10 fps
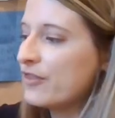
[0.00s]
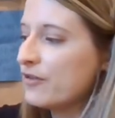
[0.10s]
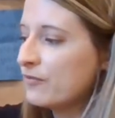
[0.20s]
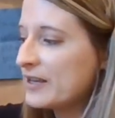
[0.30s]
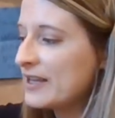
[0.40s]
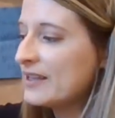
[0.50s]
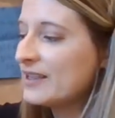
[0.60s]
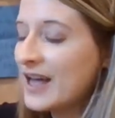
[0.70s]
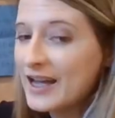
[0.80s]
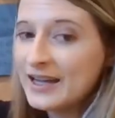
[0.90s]
three
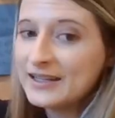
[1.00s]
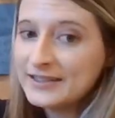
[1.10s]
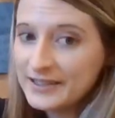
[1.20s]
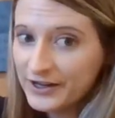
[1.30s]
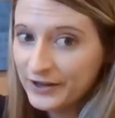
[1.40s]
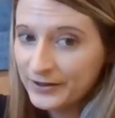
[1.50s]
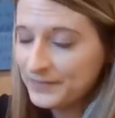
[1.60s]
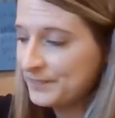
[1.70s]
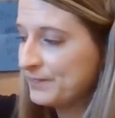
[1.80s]
lines here.